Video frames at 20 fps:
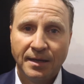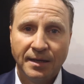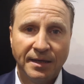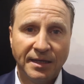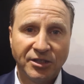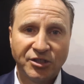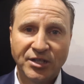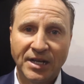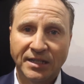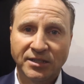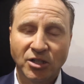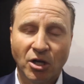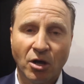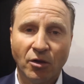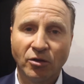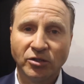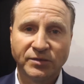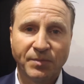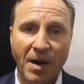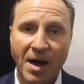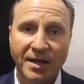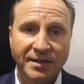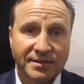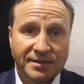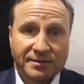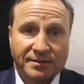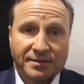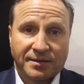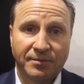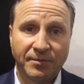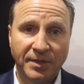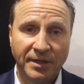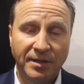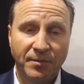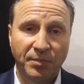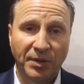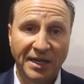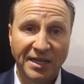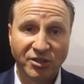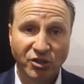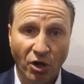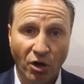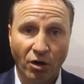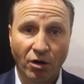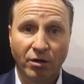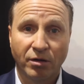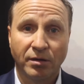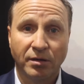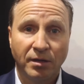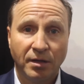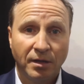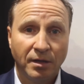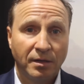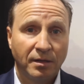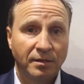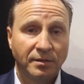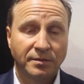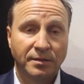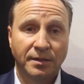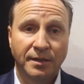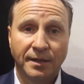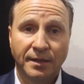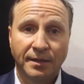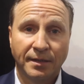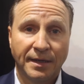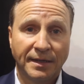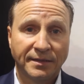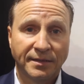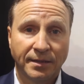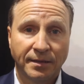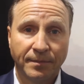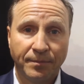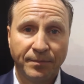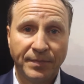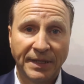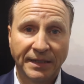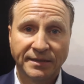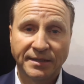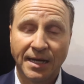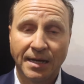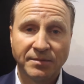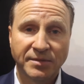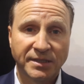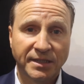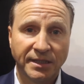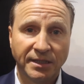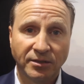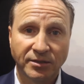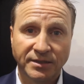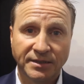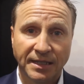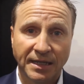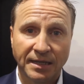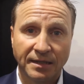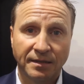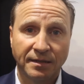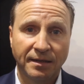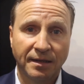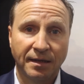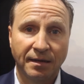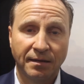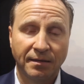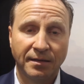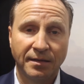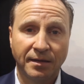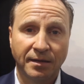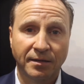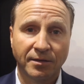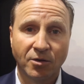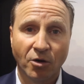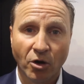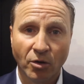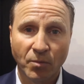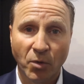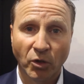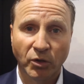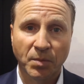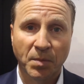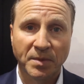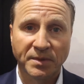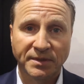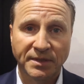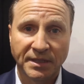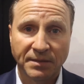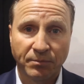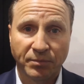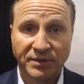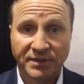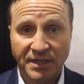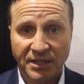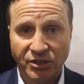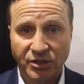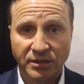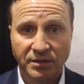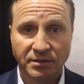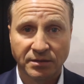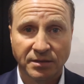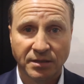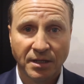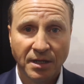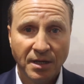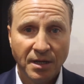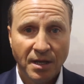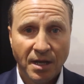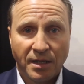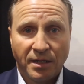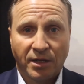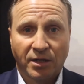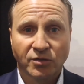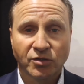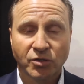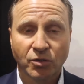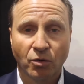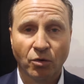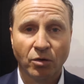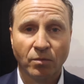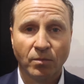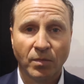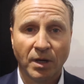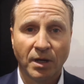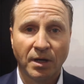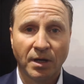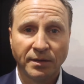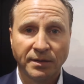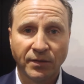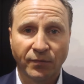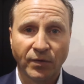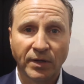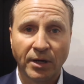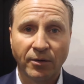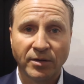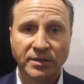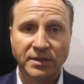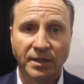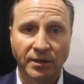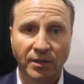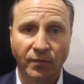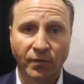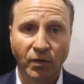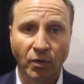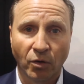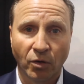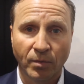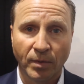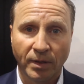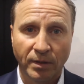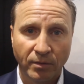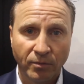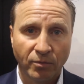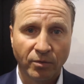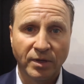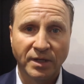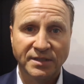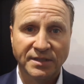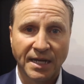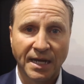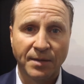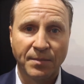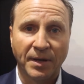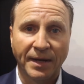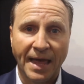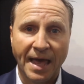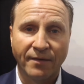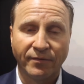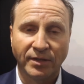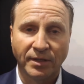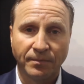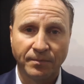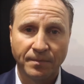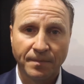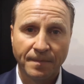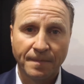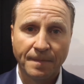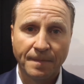he checks all those boxes. I mean, he plays hard, has a big time skill set, and he can guard multiple positions, and he can score different areas on the floor. But we're excited about having him.